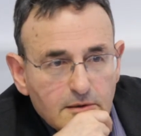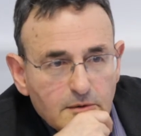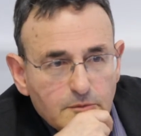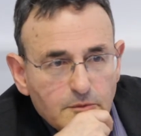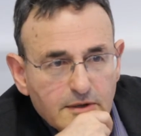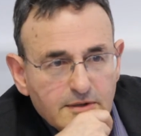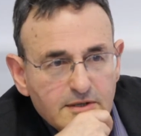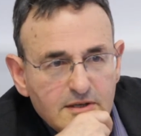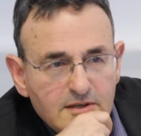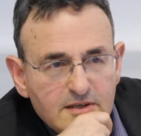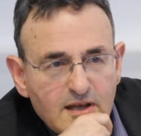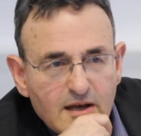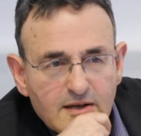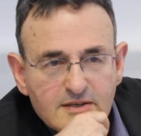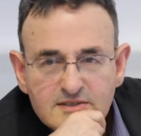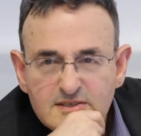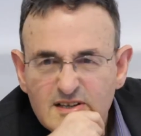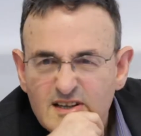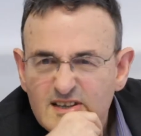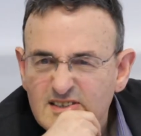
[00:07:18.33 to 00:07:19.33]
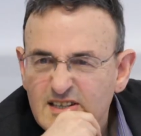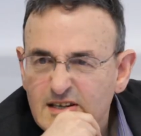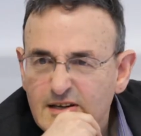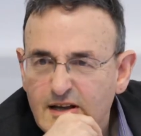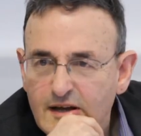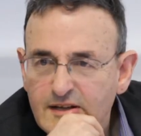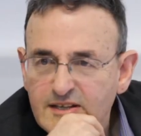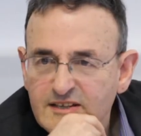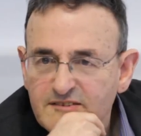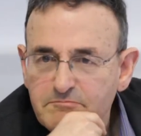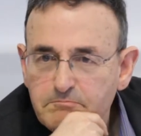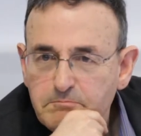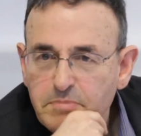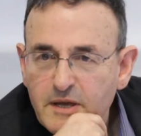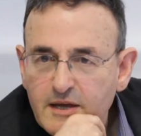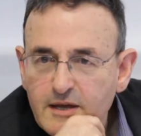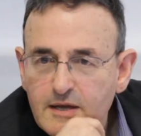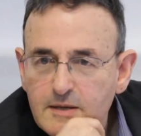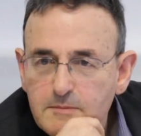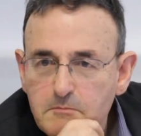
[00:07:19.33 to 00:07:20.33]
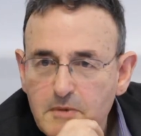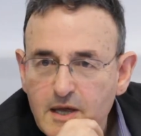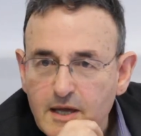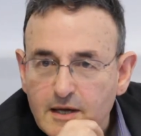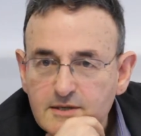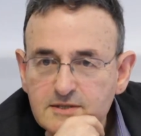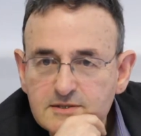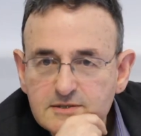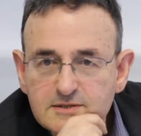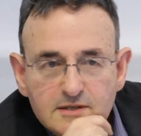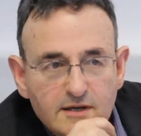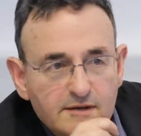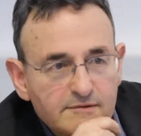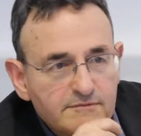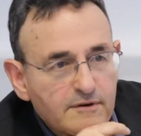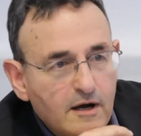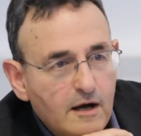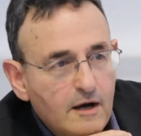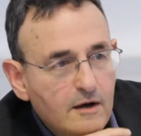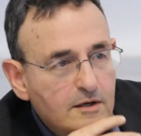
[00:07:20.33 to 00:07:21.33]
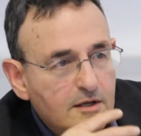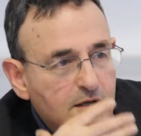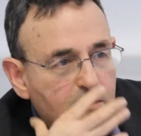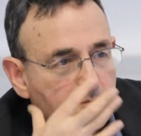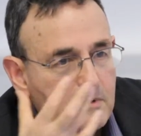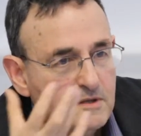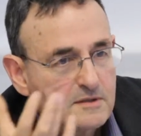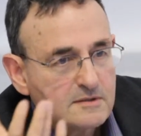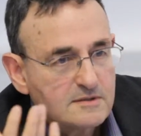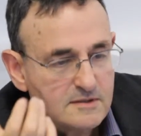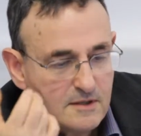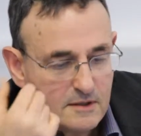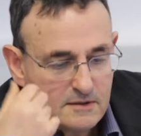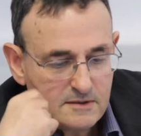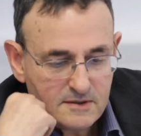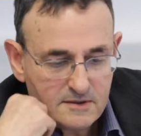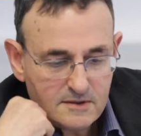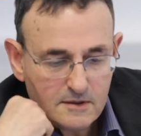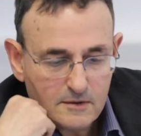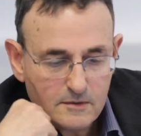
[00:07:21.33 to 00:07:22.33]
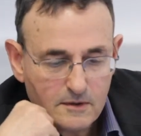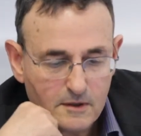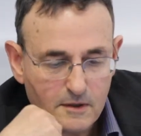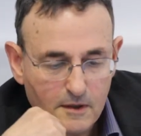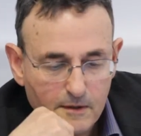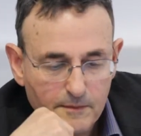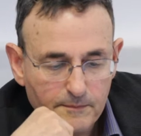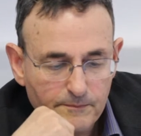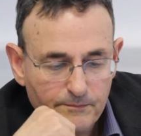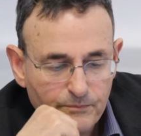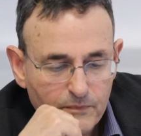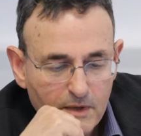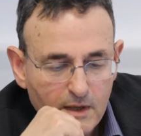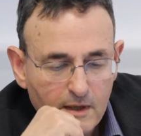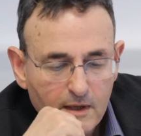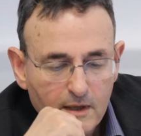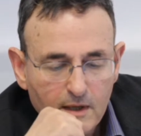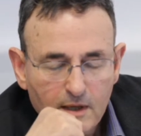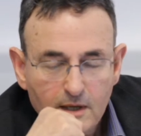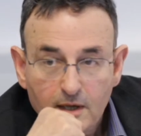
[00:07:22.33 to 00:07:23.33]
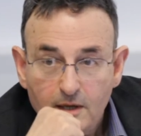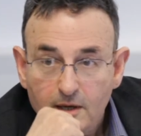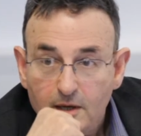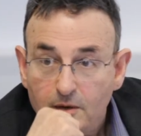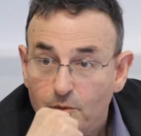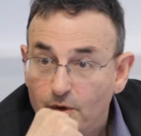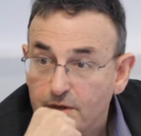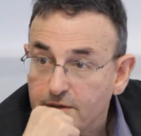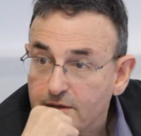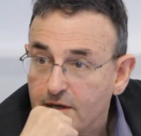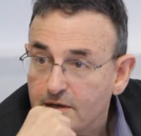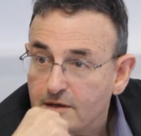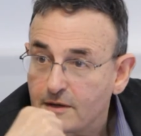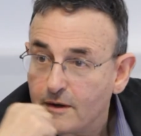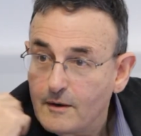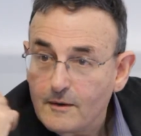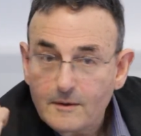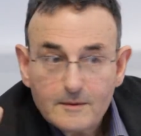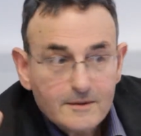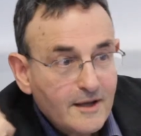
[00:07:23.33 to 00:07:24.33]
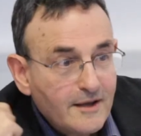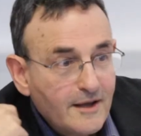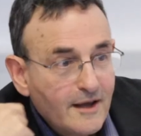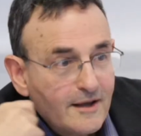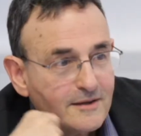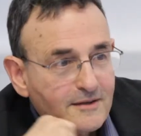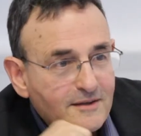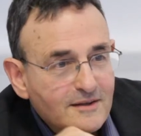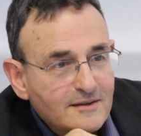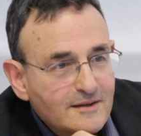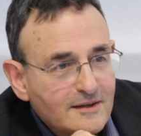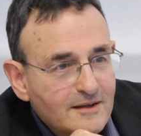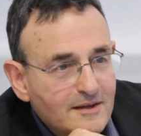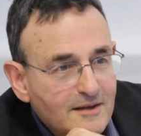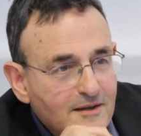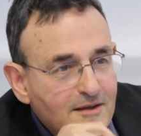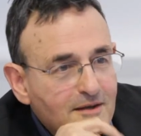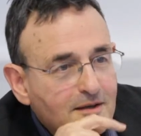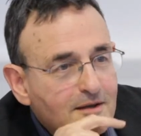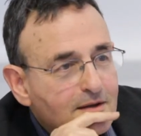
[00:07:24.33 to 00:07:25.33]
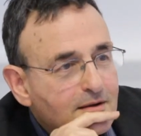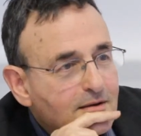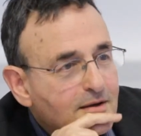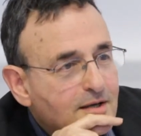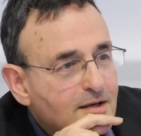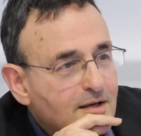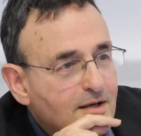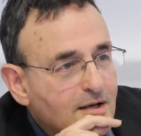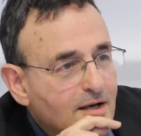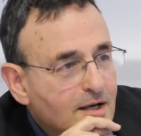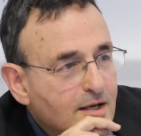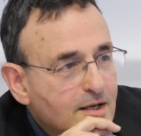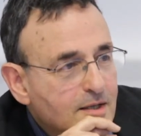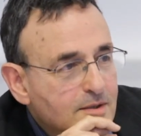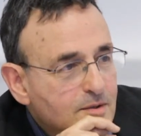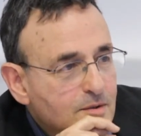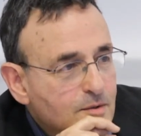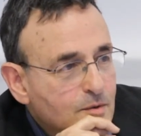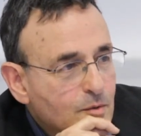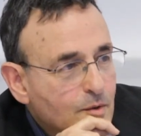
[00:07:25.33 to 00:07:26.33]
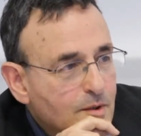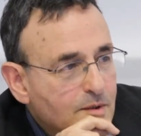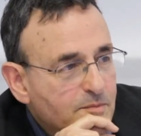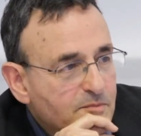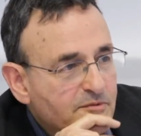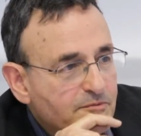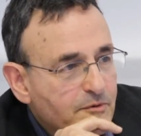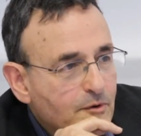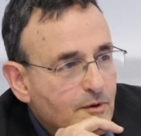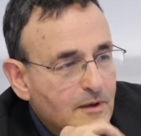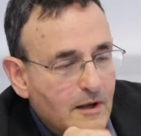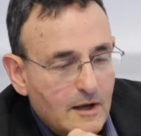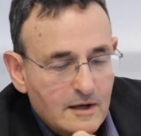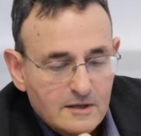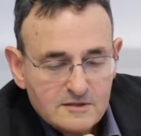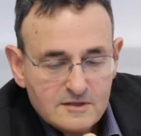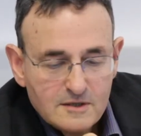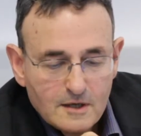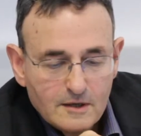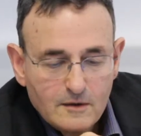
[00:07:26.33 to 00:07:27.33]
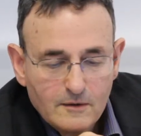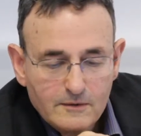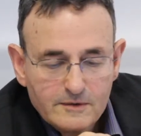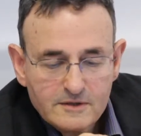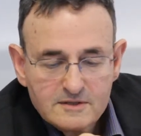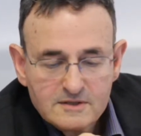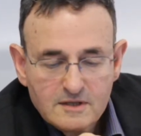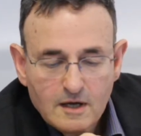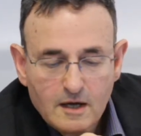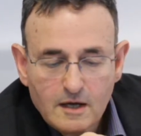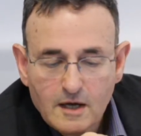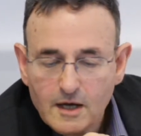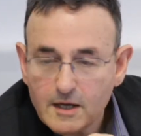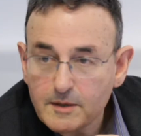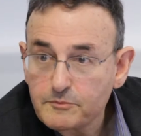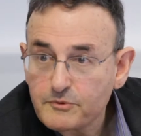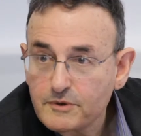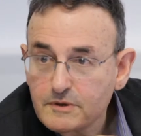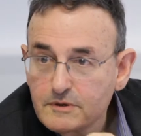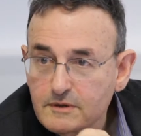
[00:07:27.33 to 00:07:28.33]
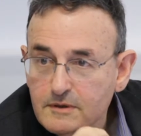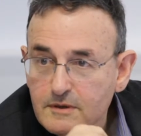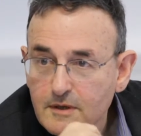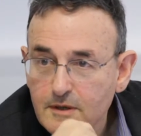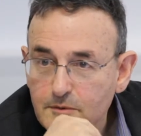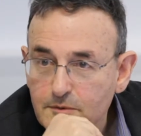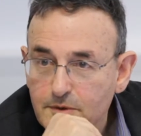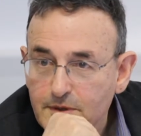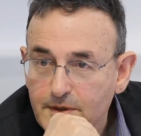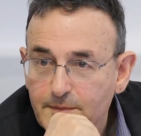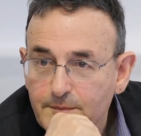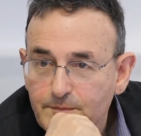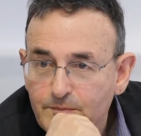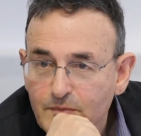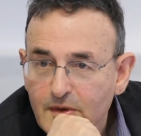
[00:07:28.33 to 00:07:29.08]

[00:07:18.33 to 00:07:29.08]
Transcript: what he does is a kind of pick and mix of arguments that suit him. What I called, again in the talk before lunch, I call this a hybrid theory.